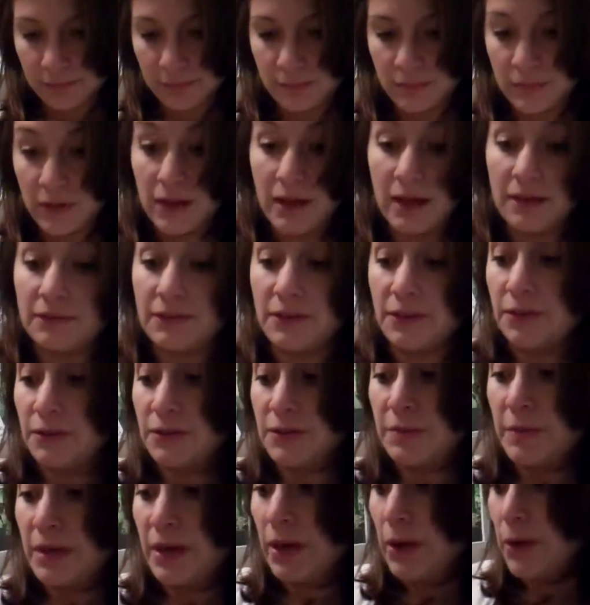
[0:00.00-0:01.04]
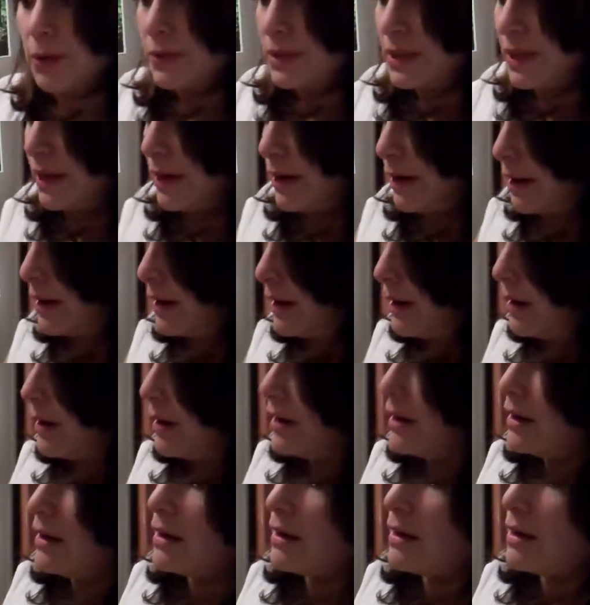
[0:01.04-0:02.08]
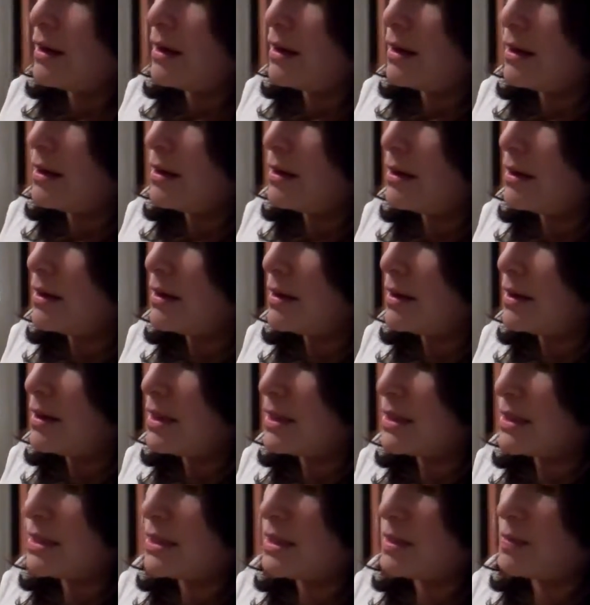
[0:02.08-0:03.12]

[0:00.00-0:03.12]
I'll have to use my nose here. This is